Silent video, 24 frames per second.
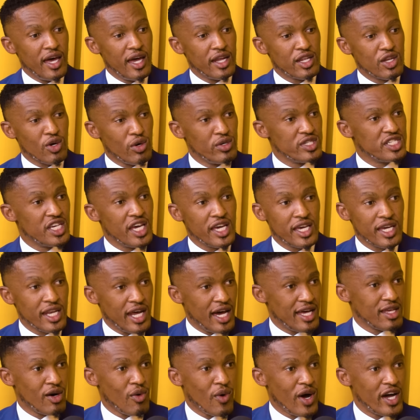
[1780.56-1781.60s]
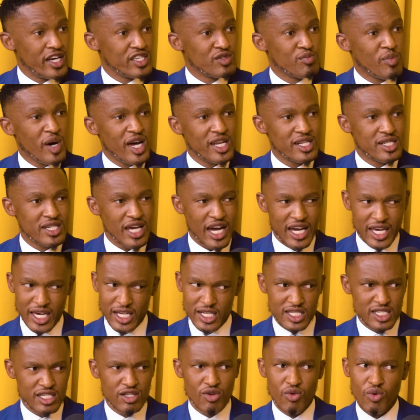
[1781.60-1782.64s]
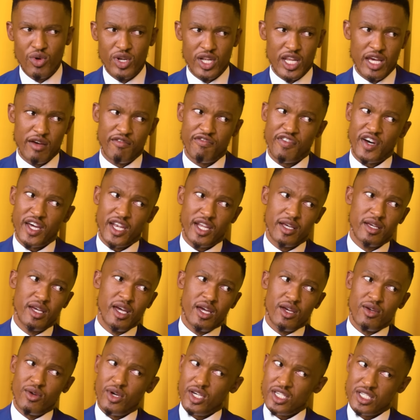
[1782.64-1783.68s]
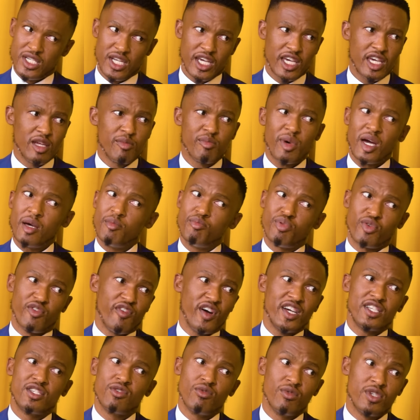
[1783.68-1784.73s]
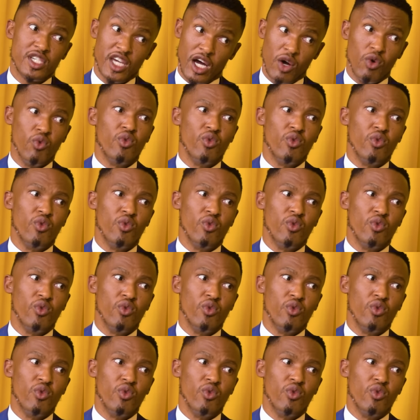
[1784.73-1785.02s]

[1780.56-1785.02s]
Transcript: don't take it otherwise, but I can see good name fan. You are stricken by poverty. I